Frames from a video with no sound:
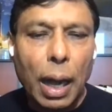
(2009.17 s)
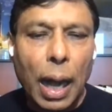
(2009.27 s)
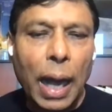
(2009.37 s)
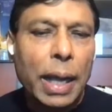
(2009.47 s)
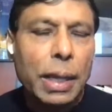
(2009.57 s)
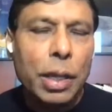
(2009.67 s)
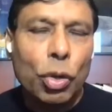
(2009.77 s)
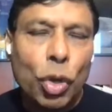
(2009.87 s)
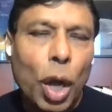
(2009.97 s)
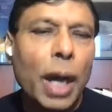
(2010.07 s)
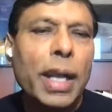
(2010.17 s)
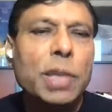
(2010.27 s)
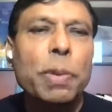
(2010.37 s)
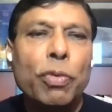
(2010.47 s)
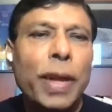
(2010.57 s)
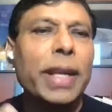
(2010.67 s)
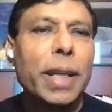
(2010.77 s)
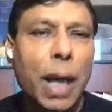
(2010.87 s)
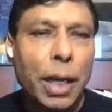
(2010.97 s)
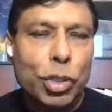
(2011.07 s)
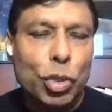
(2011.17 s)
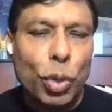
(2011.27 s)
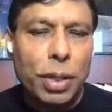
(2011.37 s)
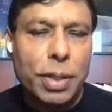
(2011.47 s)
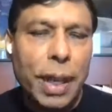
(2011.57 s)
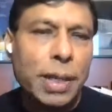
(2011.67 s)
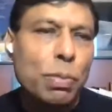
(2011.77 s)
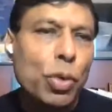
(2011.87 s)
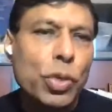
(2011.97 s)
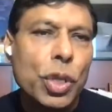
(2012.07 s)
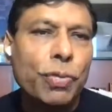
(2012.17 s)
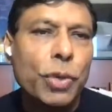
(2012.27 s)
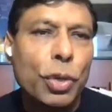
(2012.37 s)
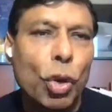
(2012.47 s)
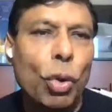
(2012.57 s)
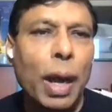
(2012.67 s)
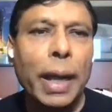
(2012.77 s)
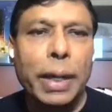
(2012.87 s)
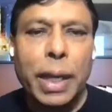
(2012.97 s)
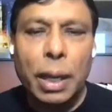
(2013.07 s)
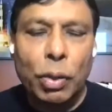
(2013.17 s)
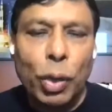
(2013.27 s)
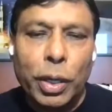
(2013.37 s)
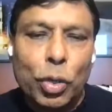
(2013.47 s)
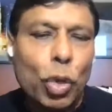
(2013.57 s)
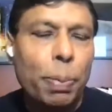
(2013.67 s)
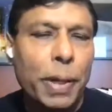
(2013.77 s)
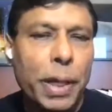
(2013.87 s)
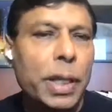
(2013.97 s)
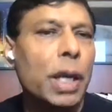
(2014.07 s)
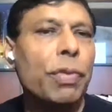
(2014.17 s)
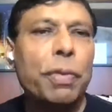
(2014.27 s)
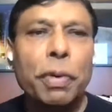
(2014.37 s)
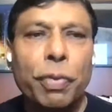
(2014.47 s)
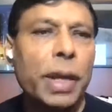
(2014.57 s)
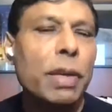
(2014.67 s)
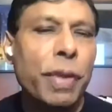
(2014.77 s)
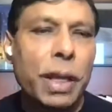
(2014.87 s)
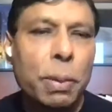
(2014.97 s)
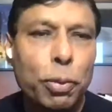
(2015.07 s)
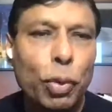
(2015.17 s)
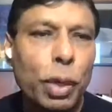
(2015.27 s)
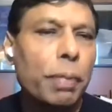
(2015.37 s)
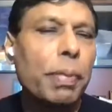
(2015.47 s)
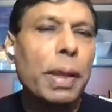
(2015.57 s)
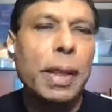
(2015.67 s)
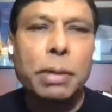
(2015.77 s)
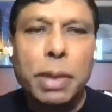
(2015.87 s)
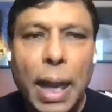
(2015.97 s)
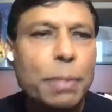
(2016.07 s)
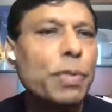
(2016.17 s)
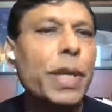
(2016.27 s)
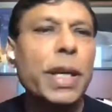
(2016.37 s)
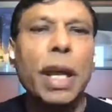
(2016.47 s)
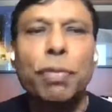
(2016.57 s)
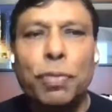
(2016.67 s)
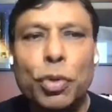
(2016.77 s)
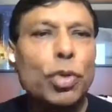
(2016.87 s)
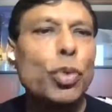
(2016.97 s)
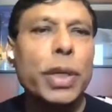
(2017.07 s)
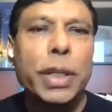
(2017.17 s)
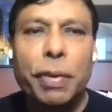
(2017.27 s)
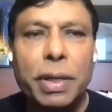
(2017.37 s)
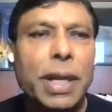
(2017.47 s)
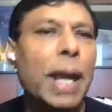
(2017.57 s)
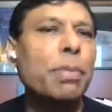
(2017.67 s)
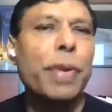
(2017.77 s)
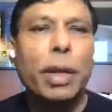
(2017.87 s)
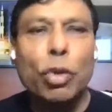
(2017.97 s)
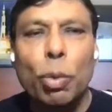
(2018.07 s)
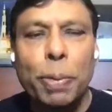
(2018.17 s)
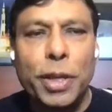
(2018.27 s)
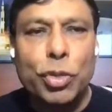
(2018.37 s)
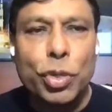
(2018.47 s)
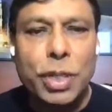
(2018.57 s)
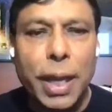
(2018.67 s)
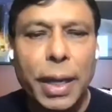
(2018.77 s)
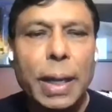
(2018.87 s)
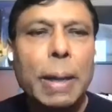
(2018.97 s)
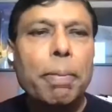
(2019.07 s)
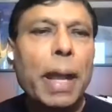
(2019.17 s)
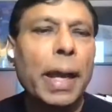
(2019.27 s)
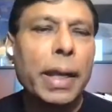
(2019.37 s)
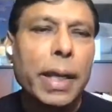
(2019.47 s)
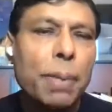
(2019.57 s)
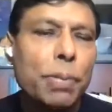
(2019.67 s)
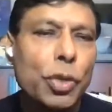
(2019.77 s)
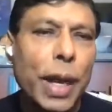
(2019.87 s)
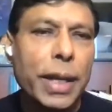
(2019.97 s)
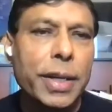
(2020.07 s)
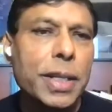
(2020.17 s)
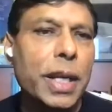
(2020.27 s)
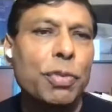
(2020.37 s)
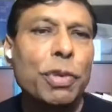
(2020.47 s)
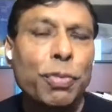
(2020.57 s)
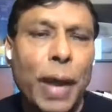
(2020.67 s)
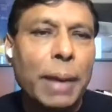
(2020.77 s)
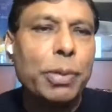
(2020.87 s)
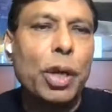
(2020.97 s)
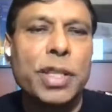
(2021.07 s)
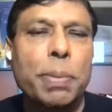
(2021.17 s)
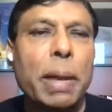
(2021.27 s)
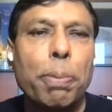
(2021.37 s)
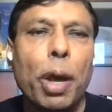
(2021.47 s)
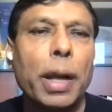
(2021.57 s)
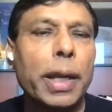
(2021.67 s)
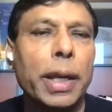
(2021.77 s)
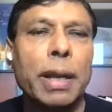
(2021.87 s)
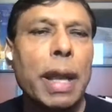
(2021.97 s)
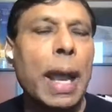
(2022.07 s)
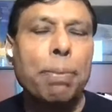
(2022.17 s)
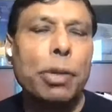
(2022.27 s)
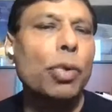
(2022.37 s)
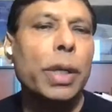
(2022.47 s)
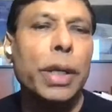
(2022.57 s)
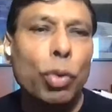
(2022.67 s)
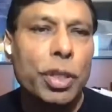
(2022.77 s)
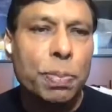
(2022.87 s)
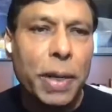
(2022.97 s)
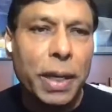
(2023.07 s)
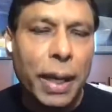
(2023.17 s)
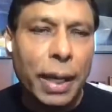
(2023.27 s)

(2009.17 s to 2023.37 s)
God has been very kind to us. As most of you know, I grew up in India. We were very, very poor. There are times we didn't have food to eat. There were times we had no place to stay. And I came to United States with $5 in my pocket and absolutely couldn't speak